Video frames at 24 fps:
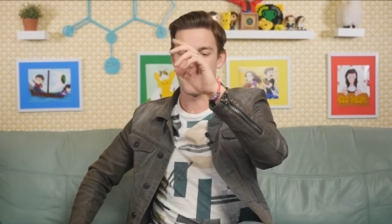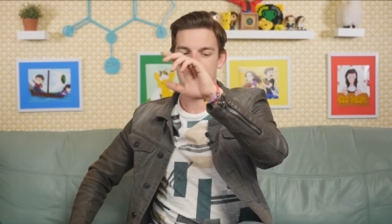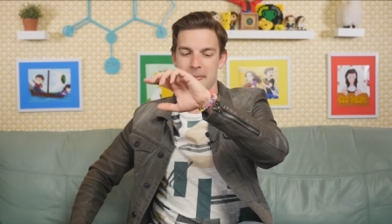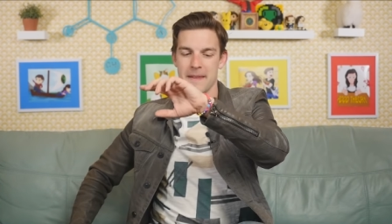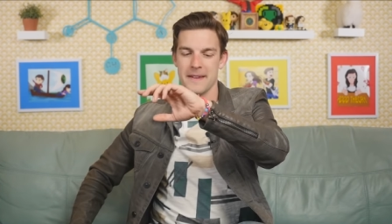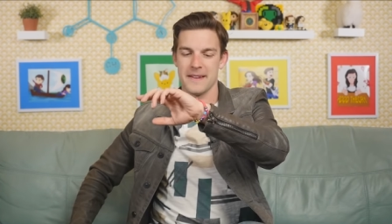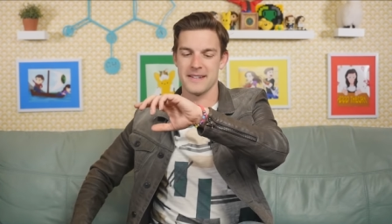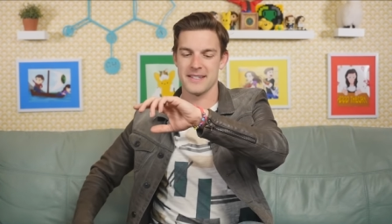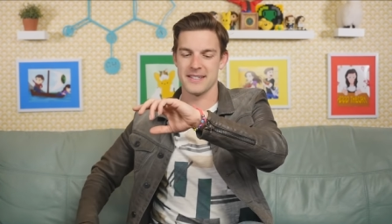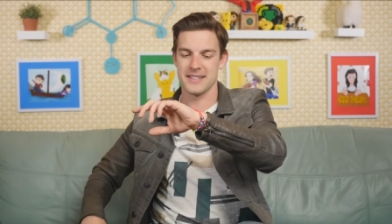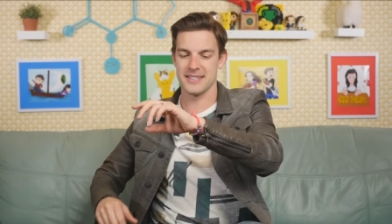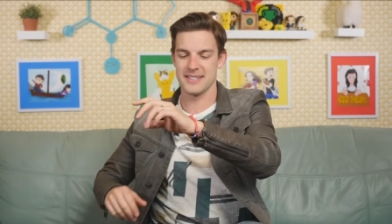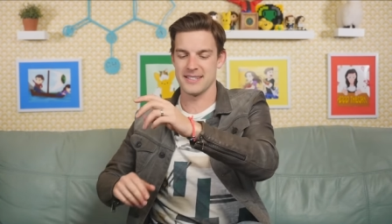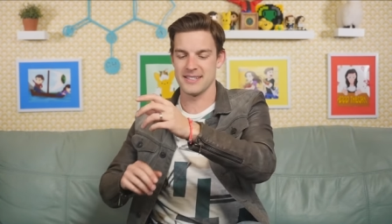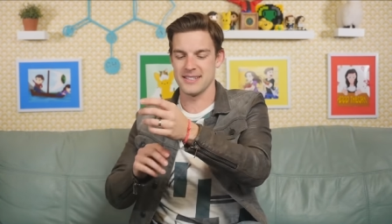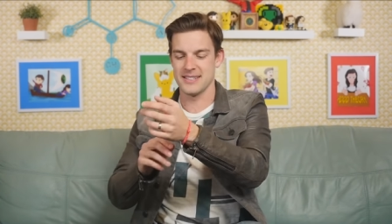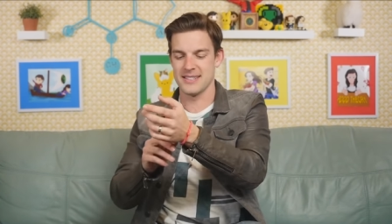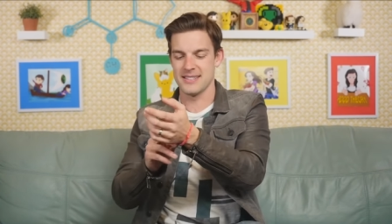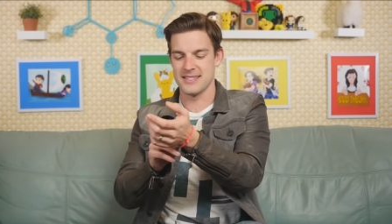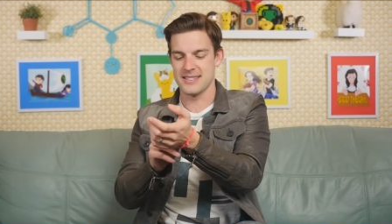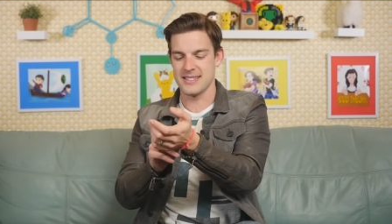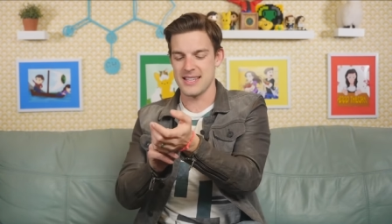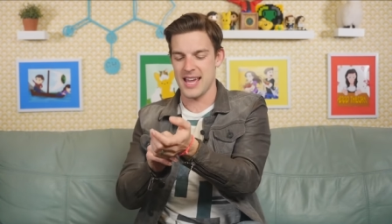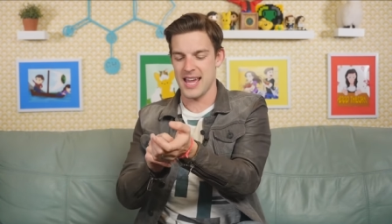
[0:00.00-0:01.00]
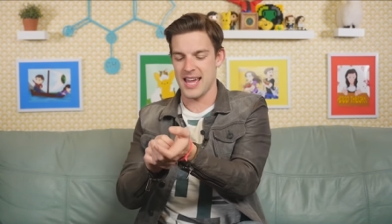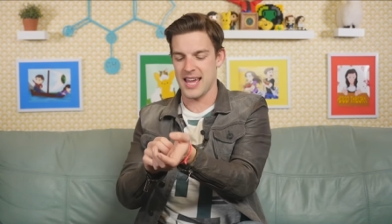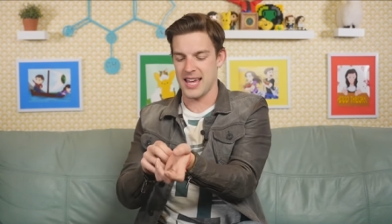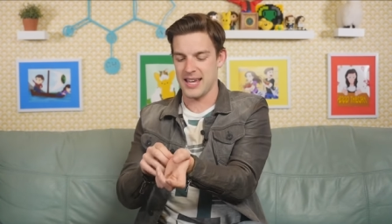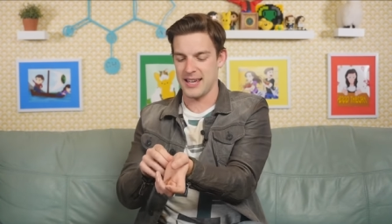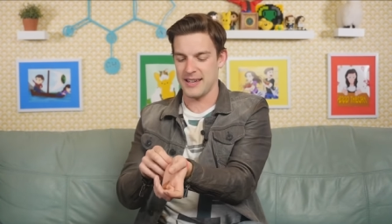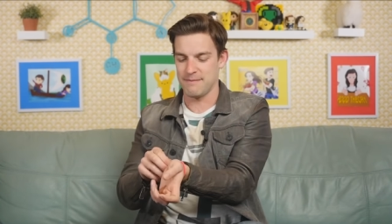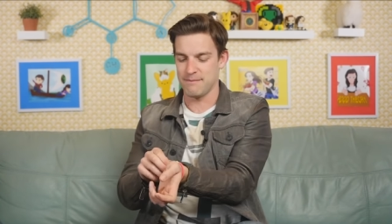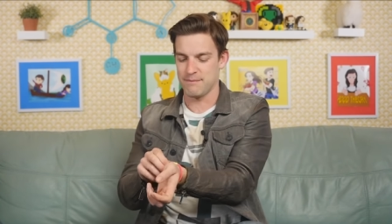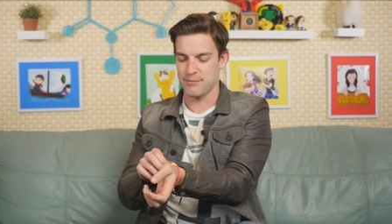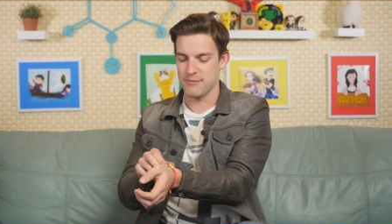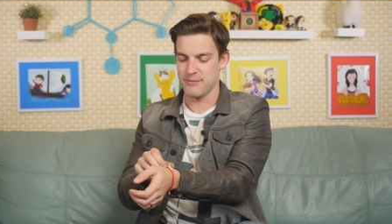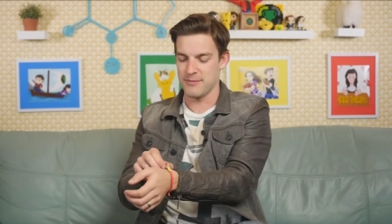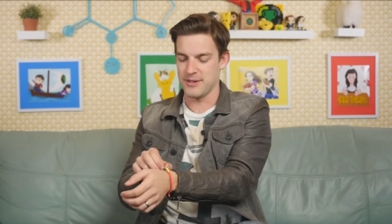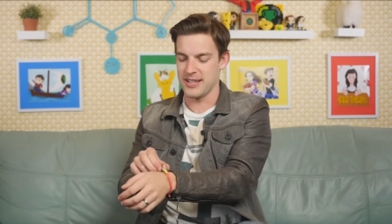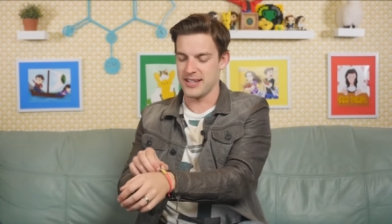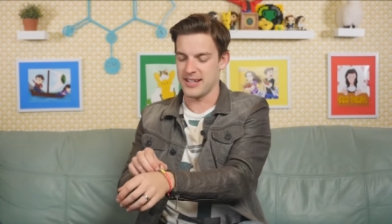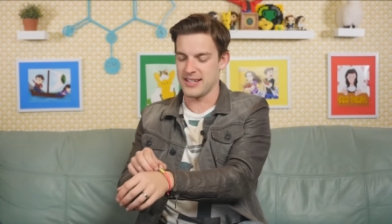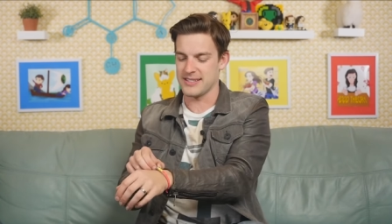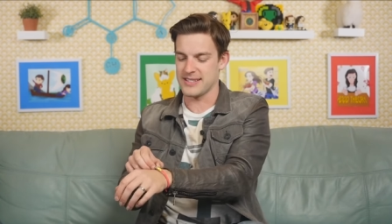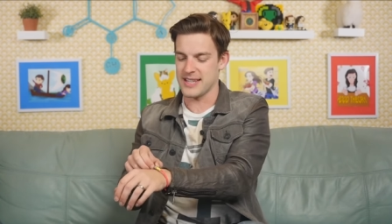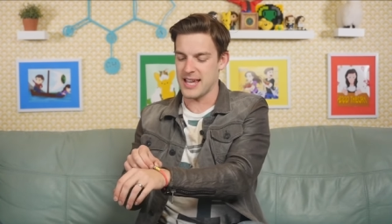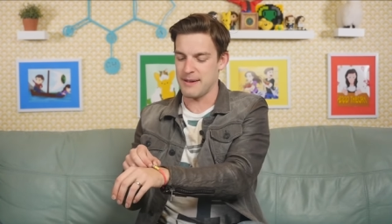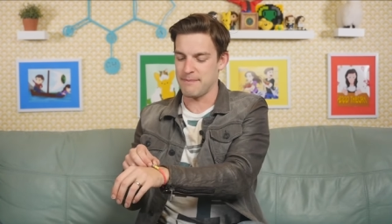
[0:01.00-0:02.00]
It is a it
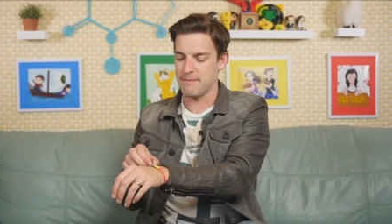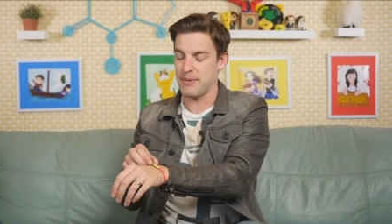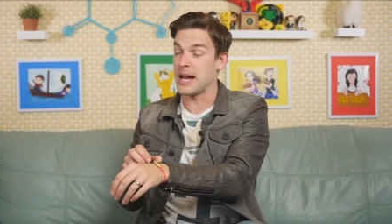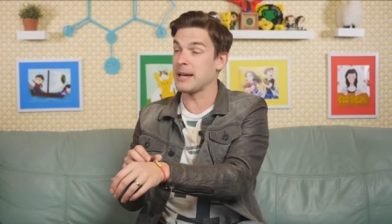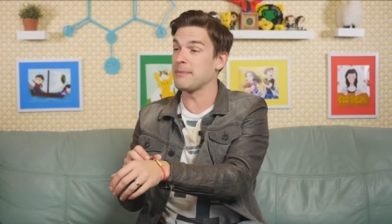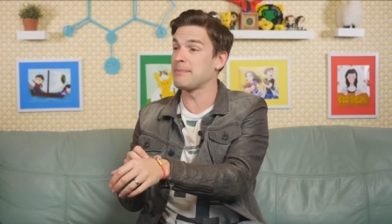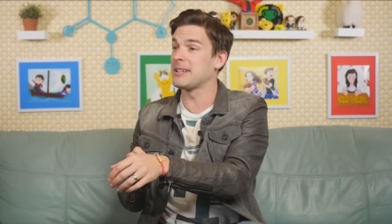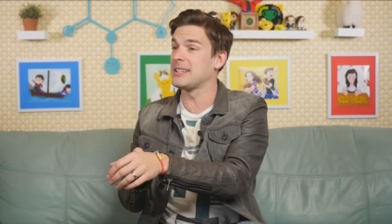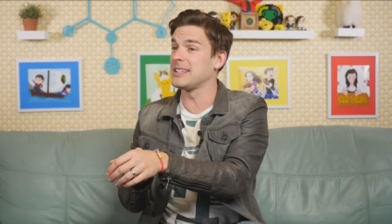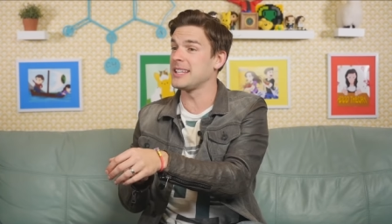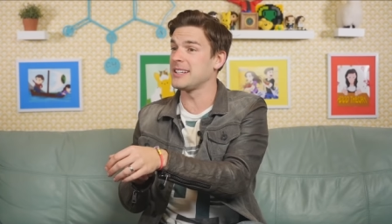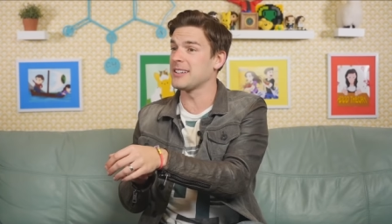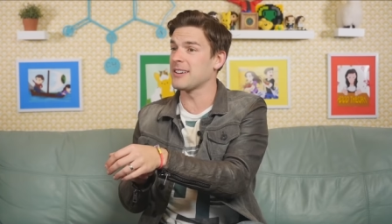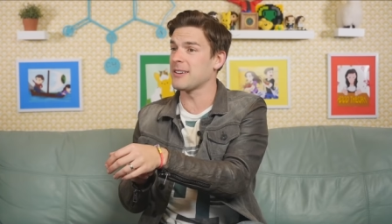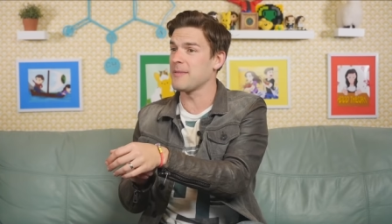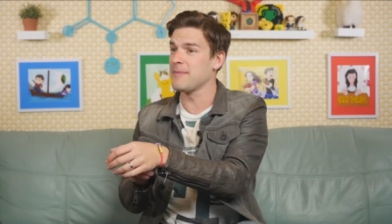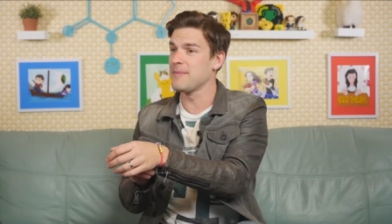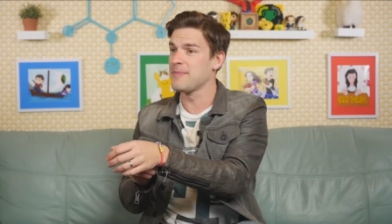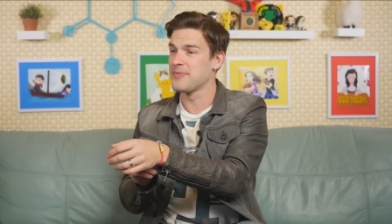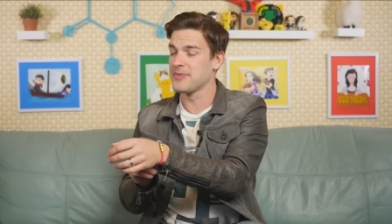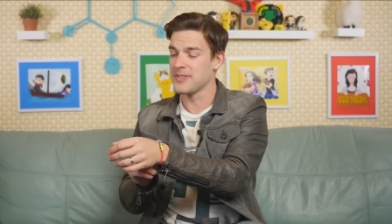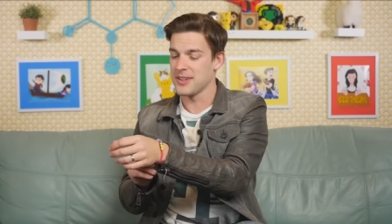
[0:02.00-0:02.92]
is a pipe cleaner.